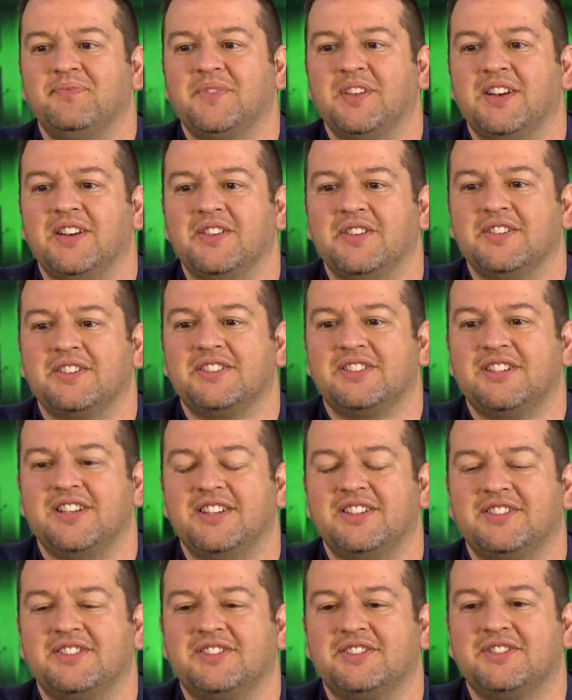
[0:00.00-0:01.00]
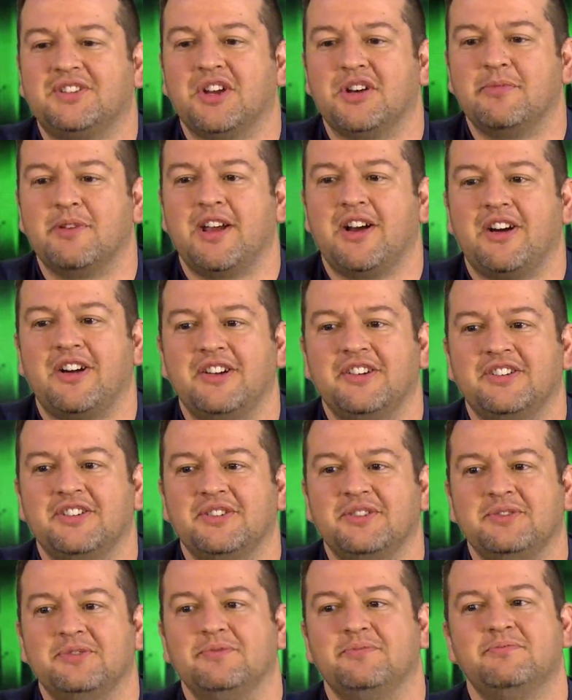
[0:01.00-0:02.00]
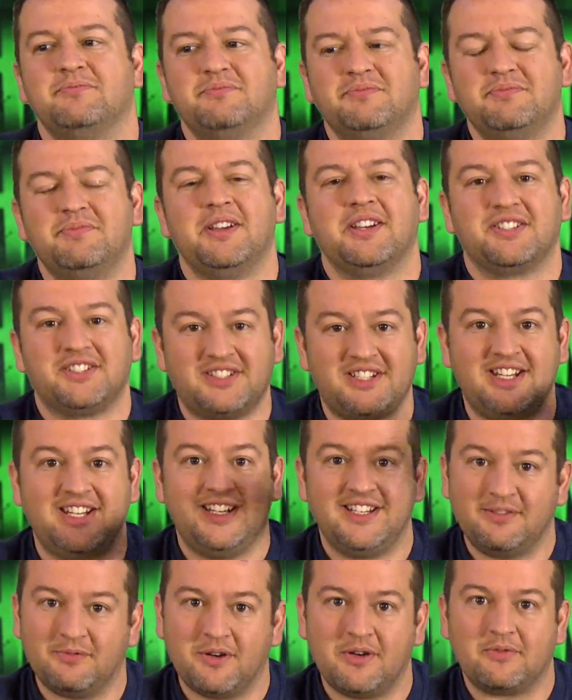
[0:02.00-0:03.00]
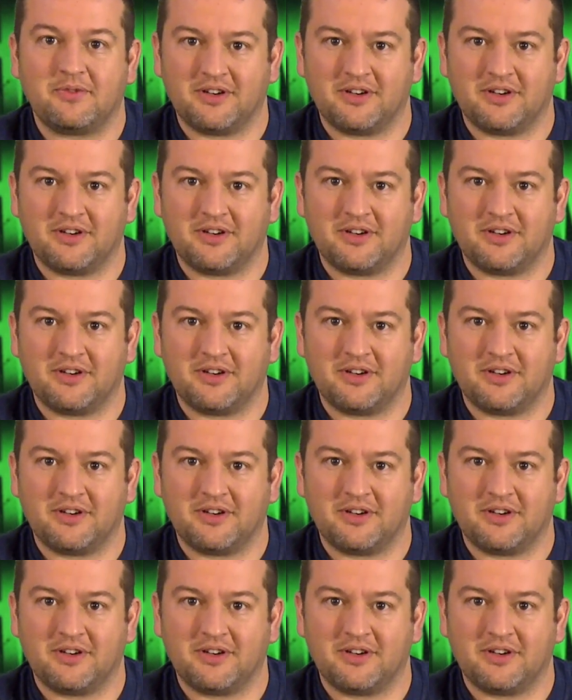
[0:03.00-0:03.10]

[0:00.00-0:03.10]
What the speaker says: It's going to be hard to exceed what